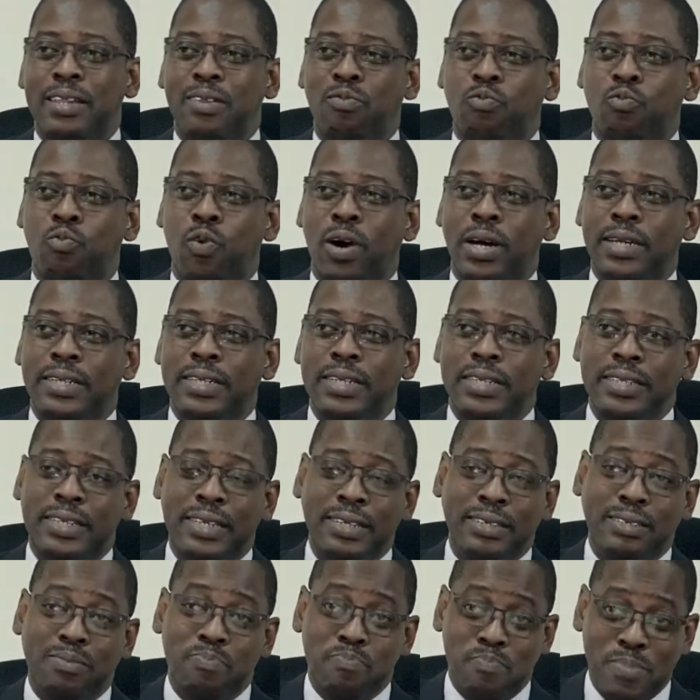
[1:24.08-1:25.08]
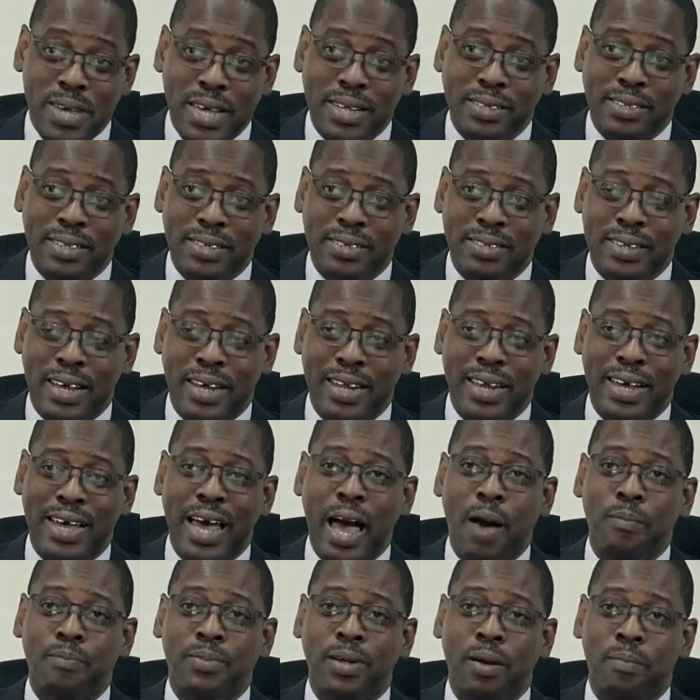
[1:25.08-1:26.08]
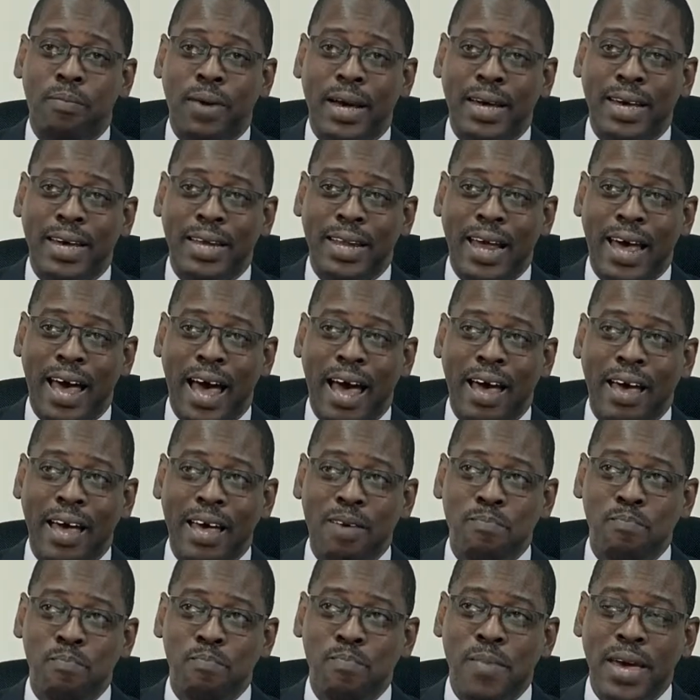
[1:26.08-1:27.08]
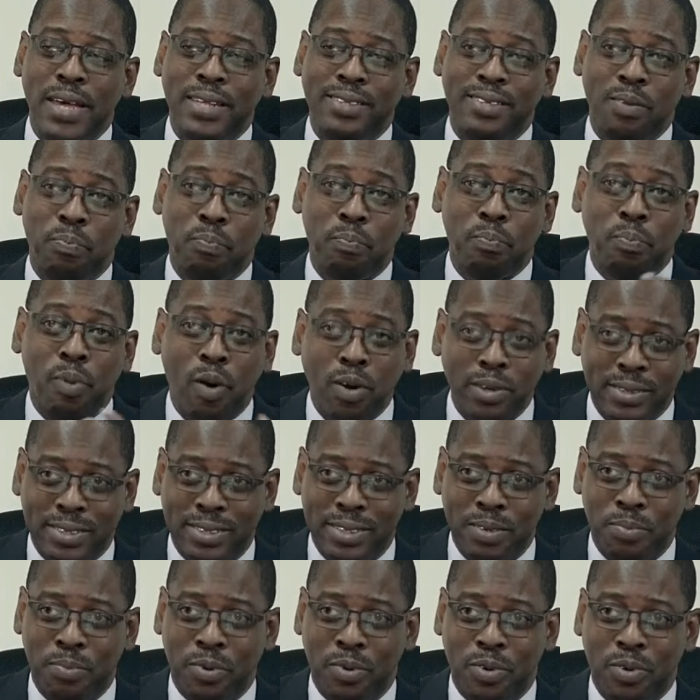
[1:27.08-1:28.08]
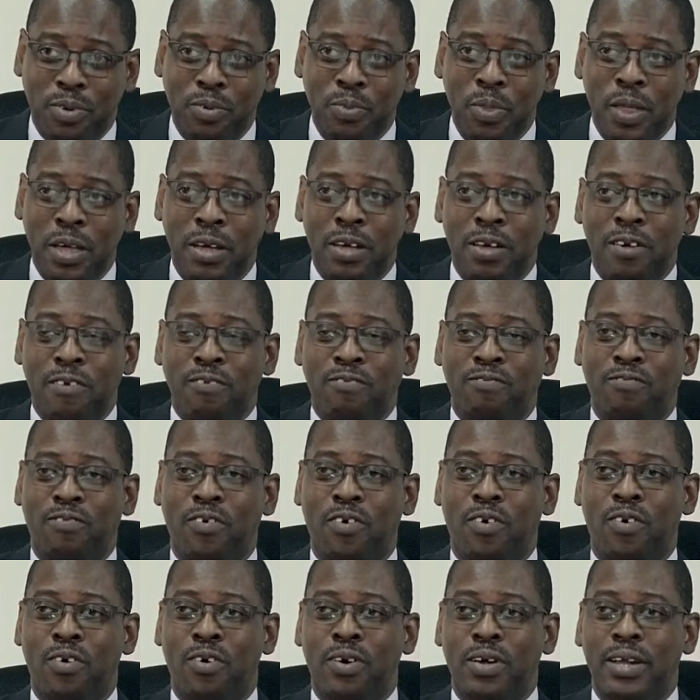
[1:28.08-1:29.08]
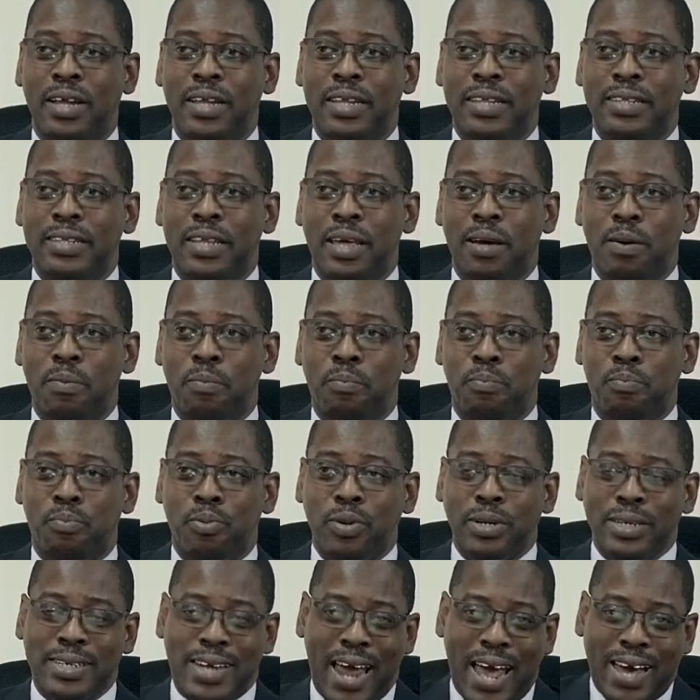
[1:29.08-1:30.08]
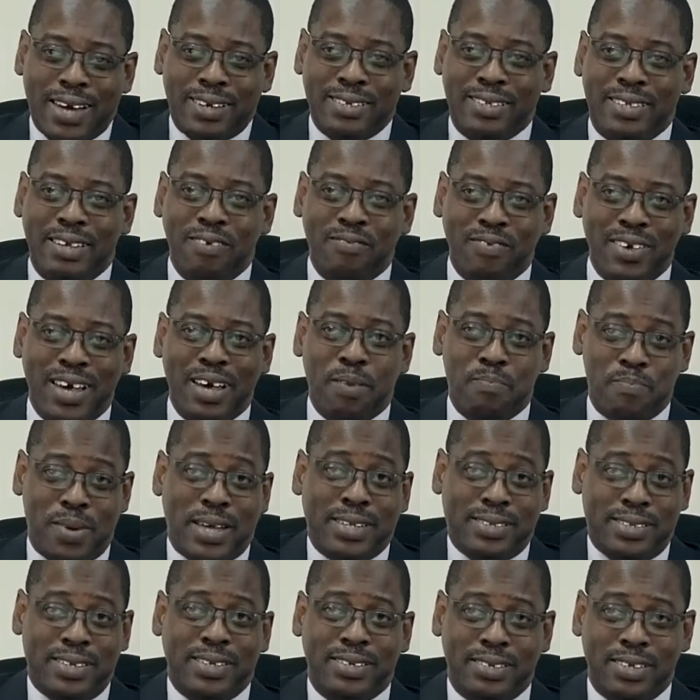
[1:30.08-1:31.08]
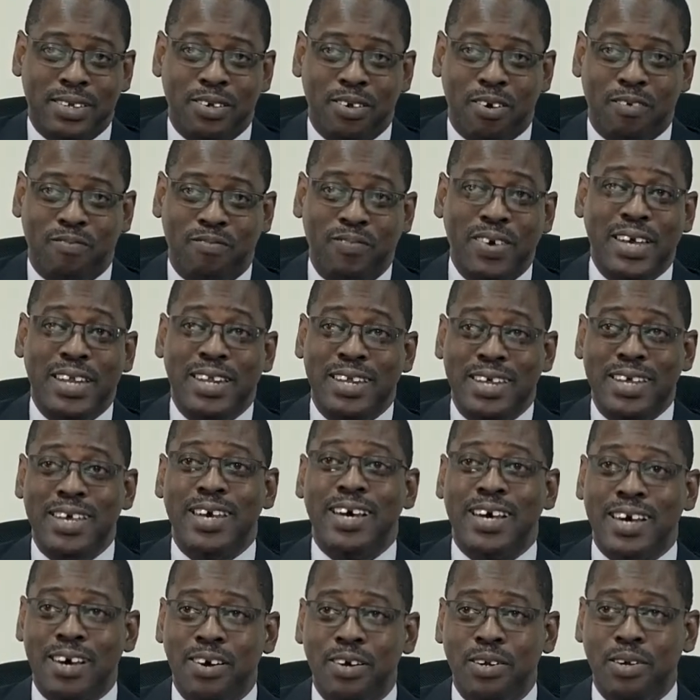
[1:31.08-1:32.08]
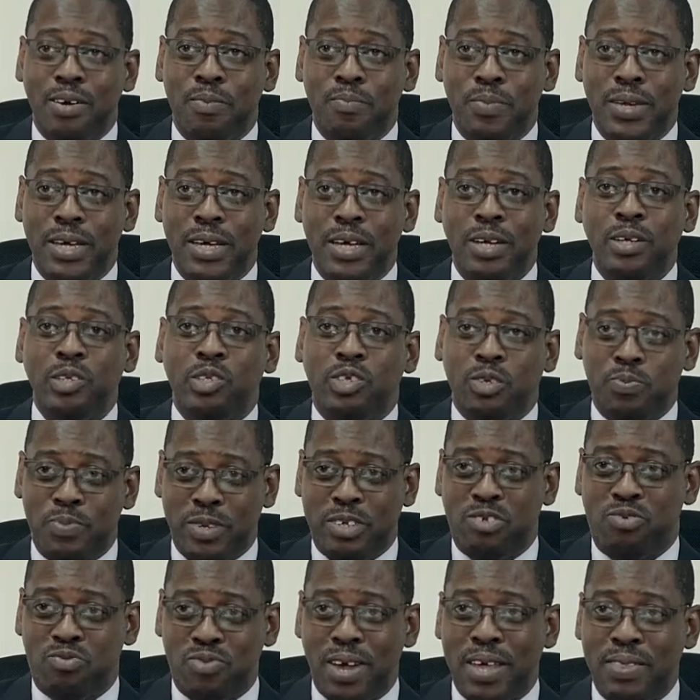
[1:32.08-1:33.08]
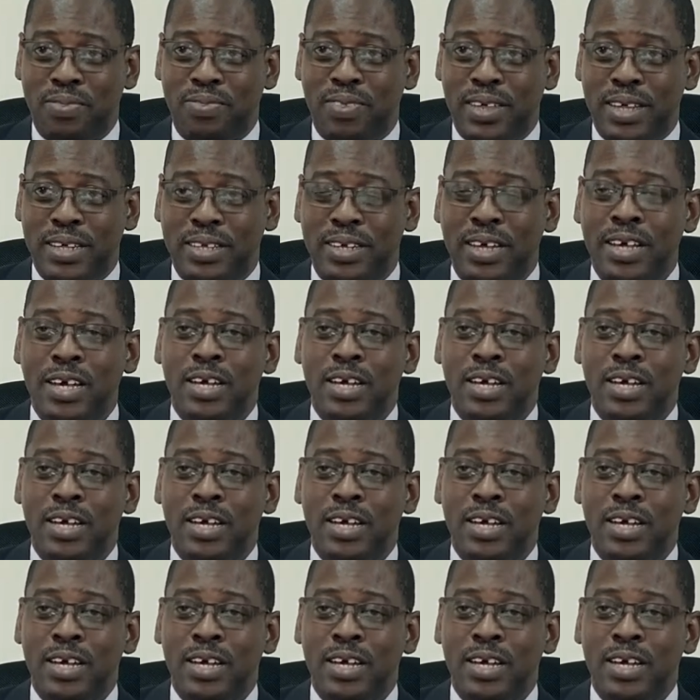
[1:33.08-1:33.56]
What this means is that the capital market makes it possible for the productive capacity of any economy to be strengthened.